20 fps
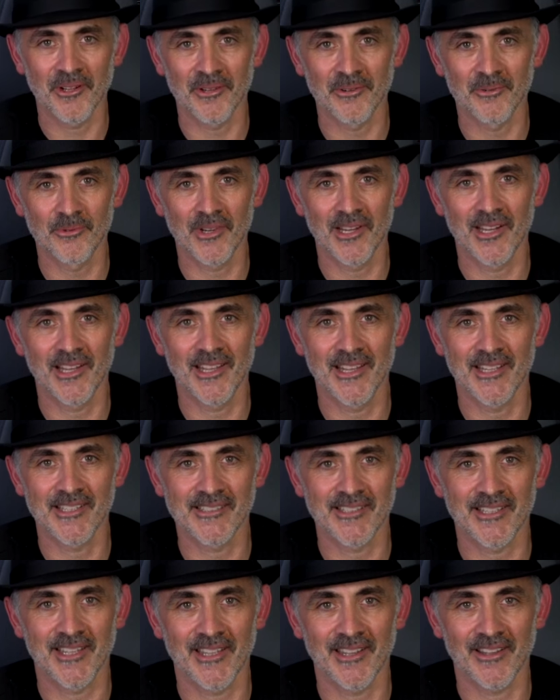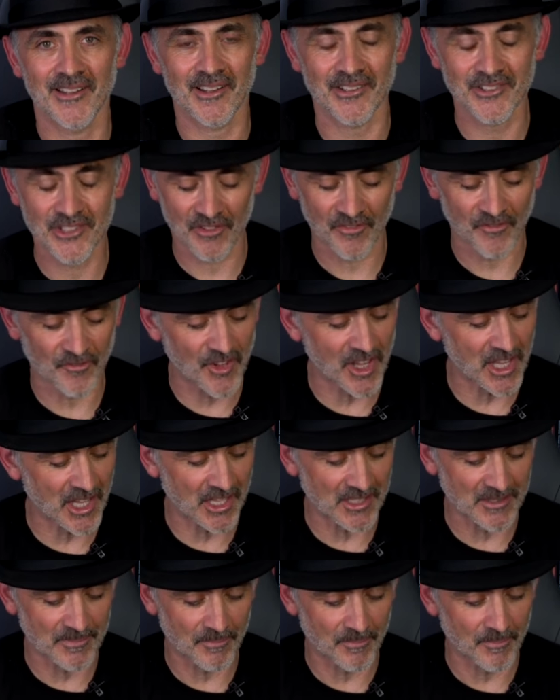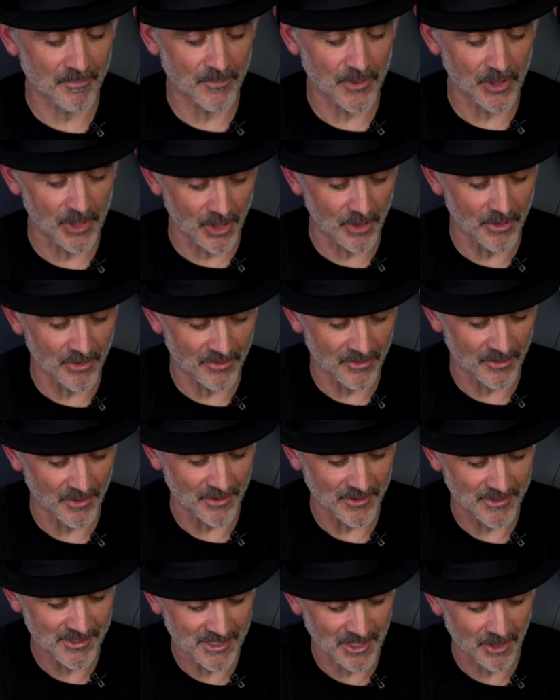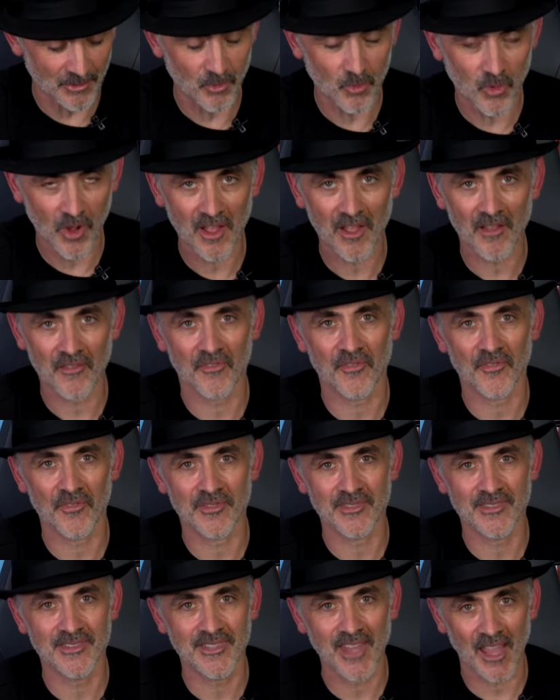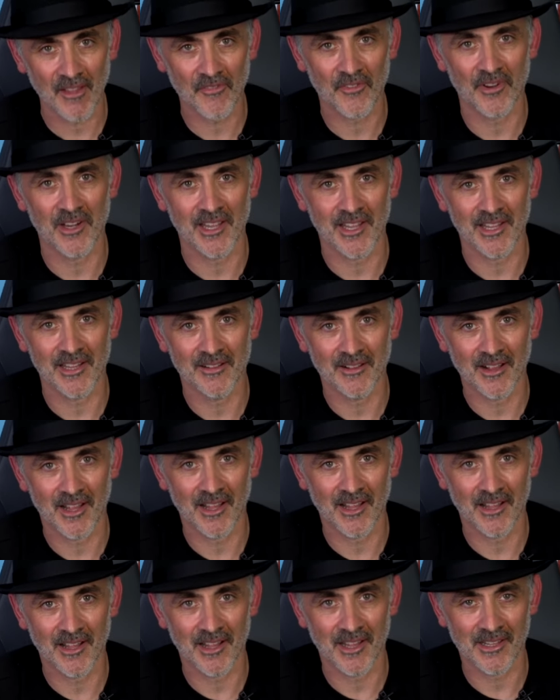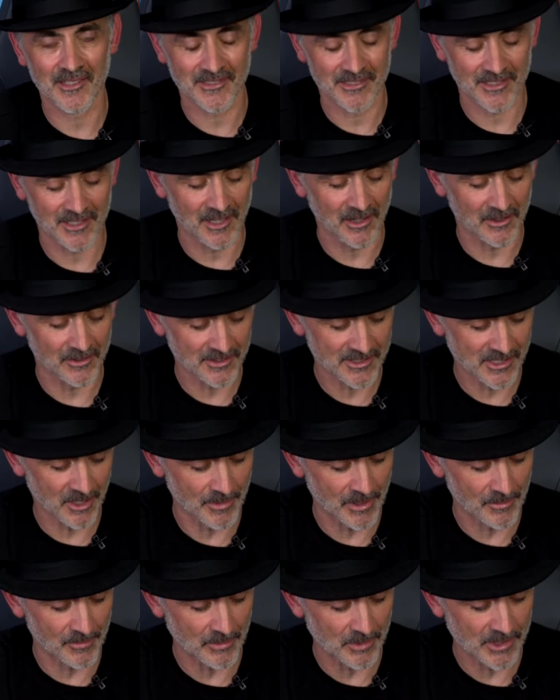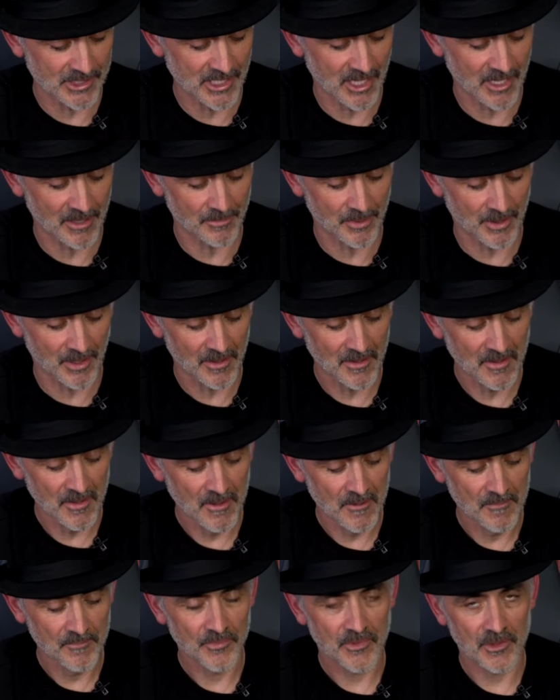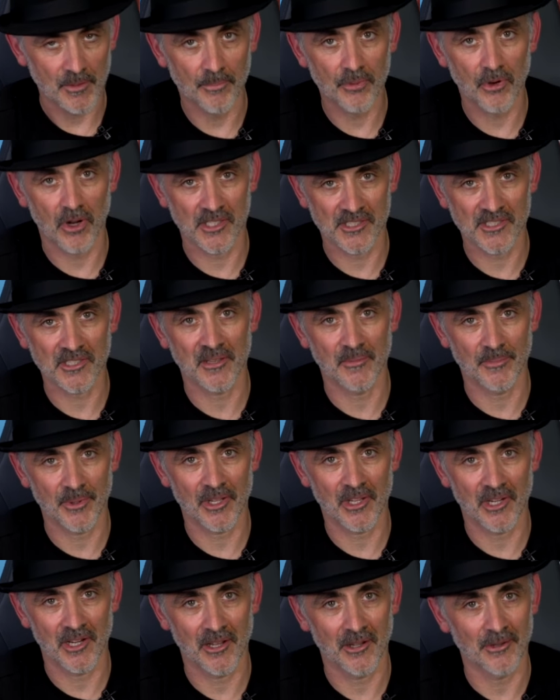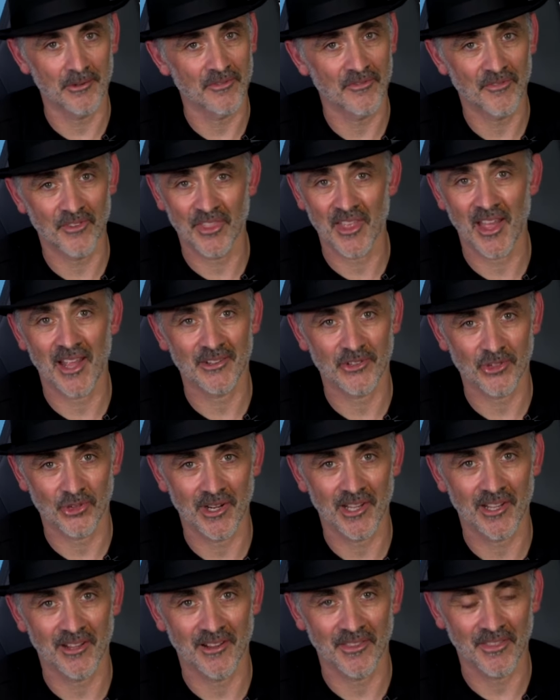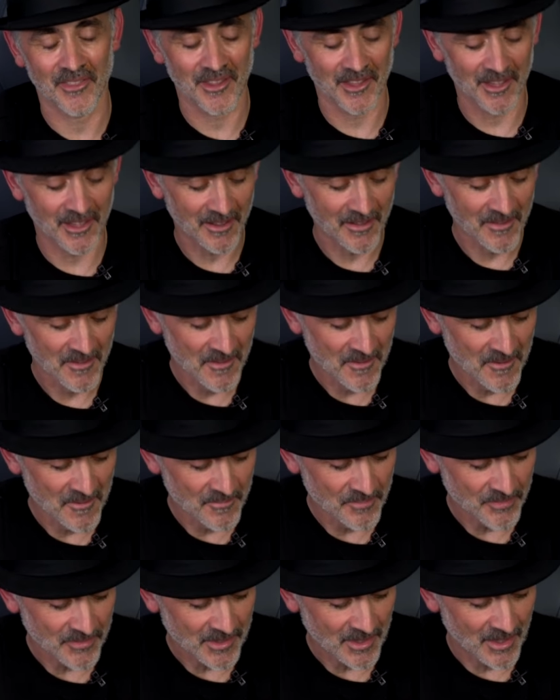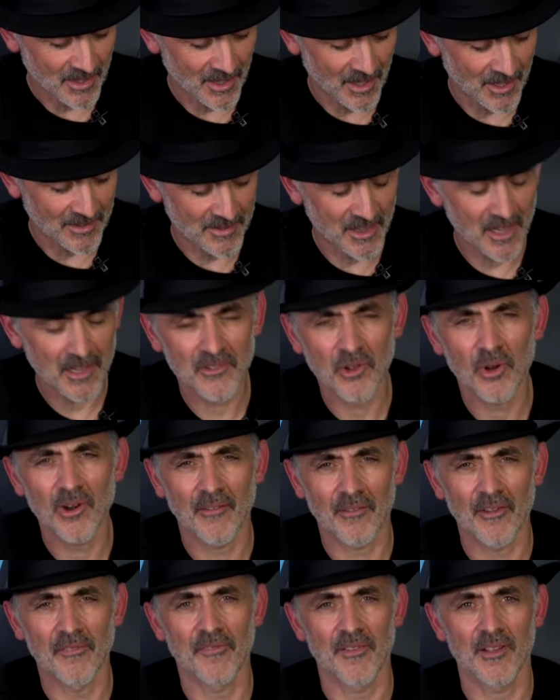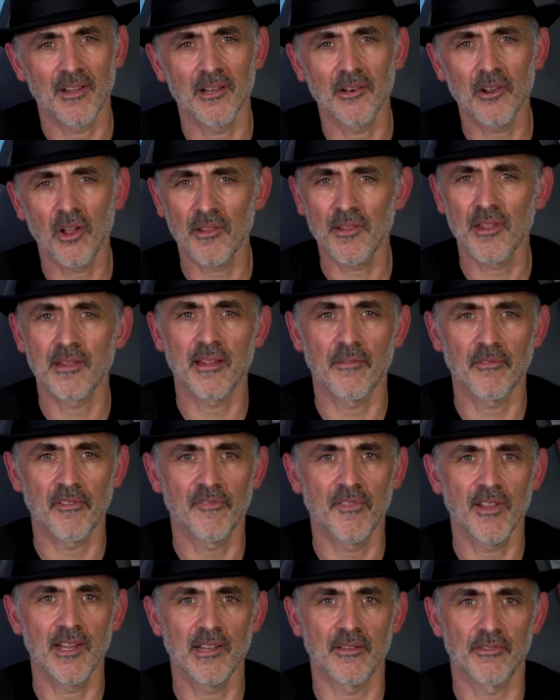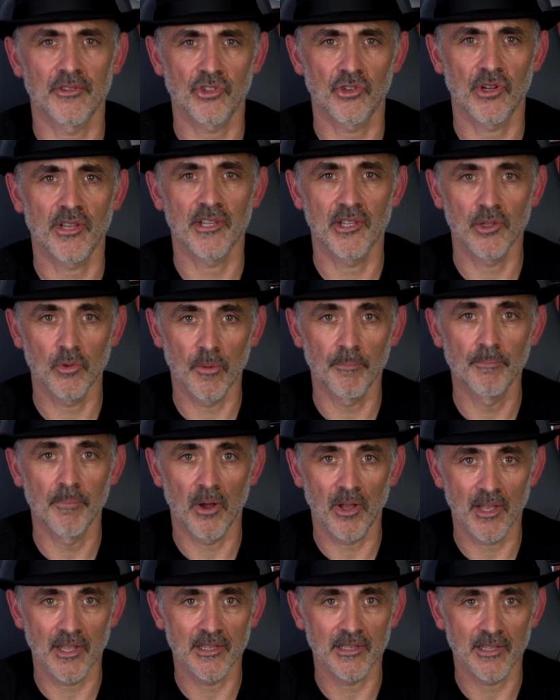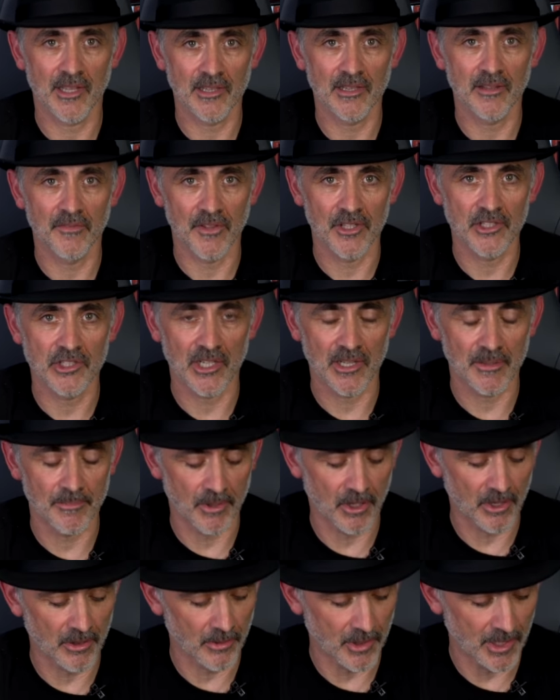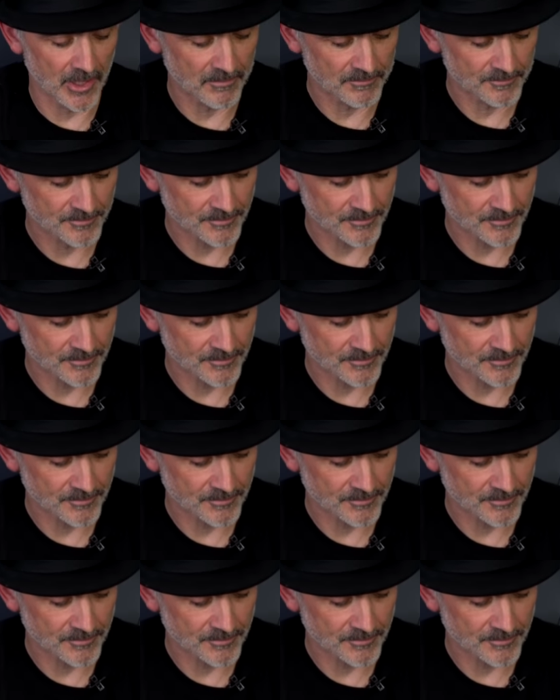and really easy. I just think it's beautiful. So worth, definitely, as you know, so many people say, but the price of the book alone for that trick, I think. And these all have a a lot of these have a feeling of a trick that you were buying individually, by the way,